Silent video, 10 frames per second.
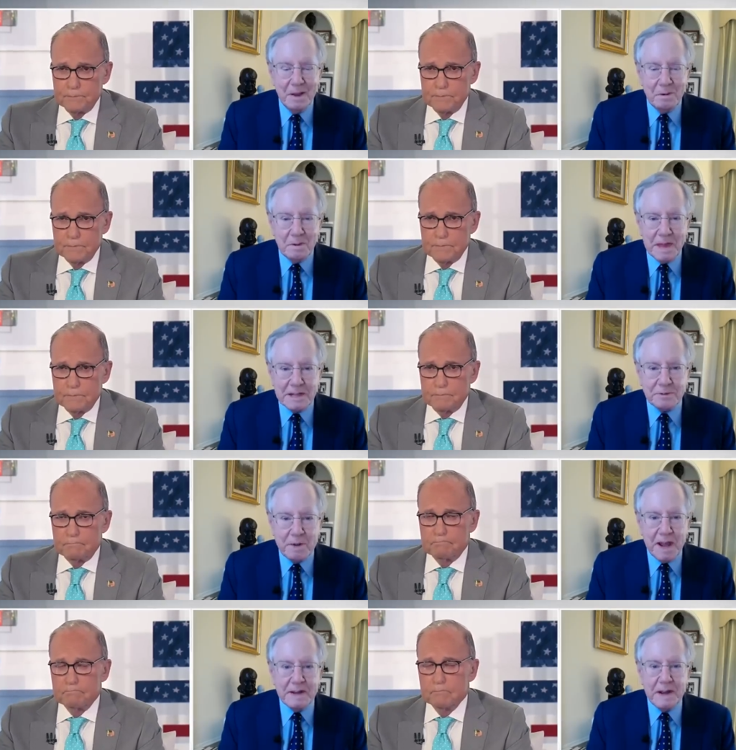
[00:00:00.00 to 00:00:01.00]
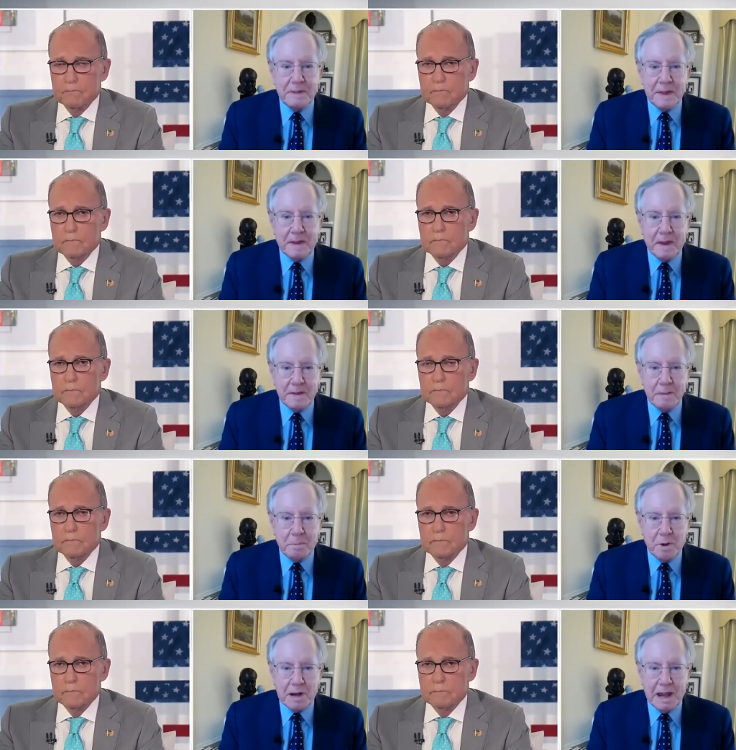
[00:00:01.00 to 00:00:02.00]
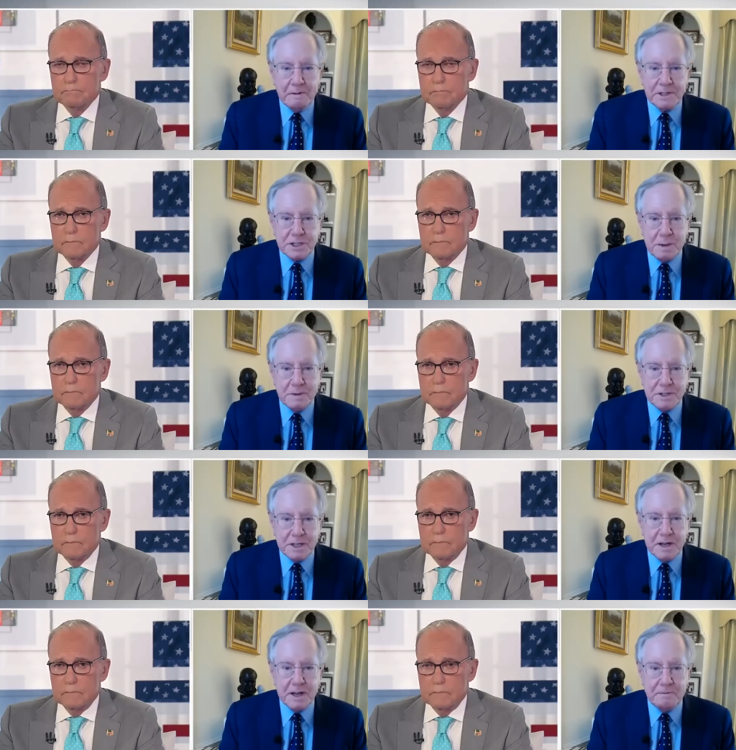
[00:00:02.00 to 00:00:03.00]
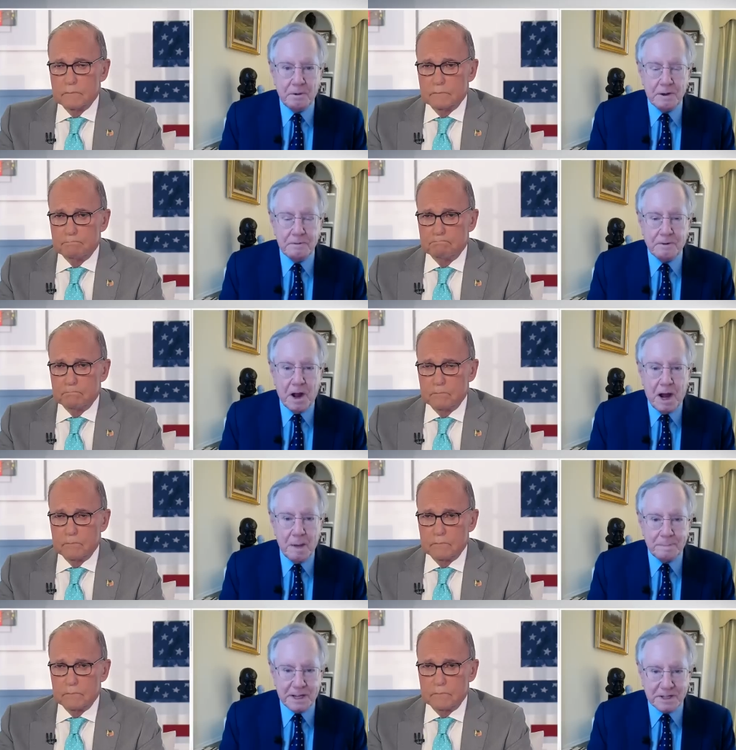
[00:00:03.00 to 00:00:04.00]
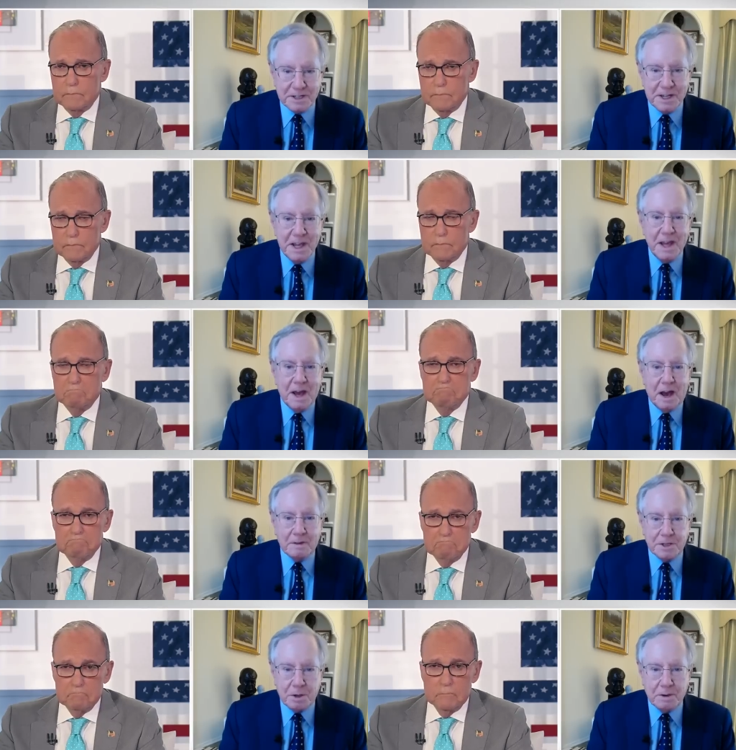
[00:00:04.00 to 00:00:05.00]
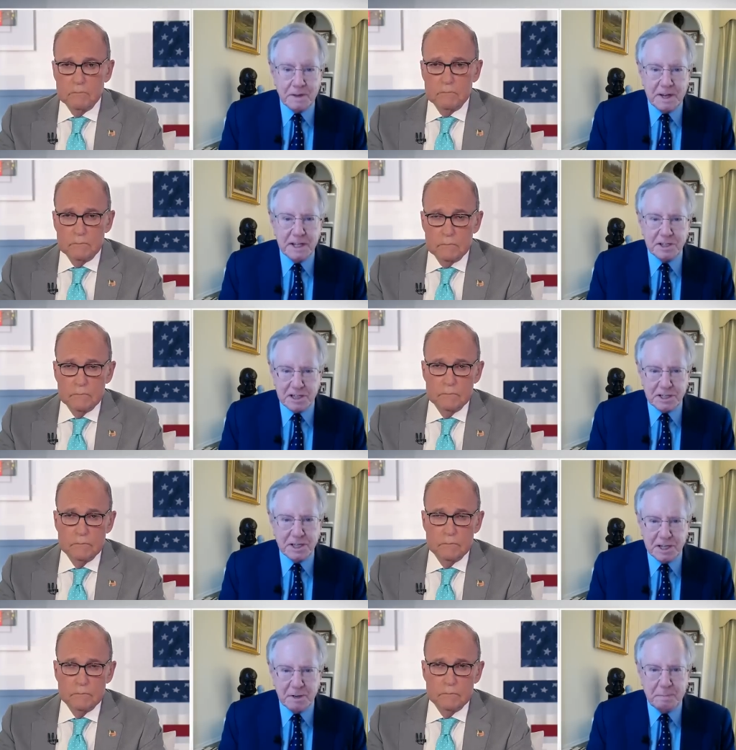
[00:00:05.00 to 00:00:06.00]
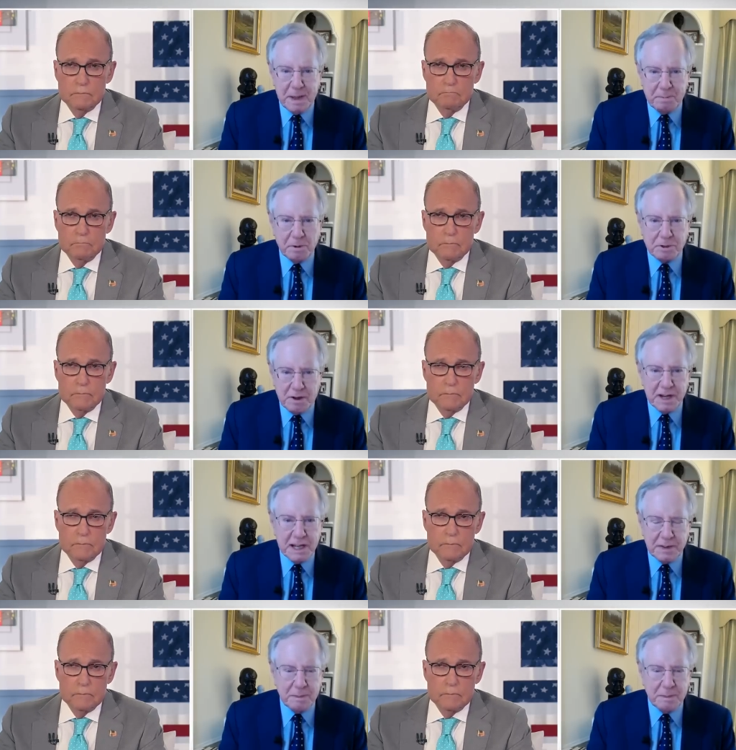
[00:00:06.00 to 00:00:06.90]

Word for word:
Speaker 1: Well, that's right. And I think uh, they brought Larry Summers in, if only for optics, uh, showing that he's listening to people, trying to get the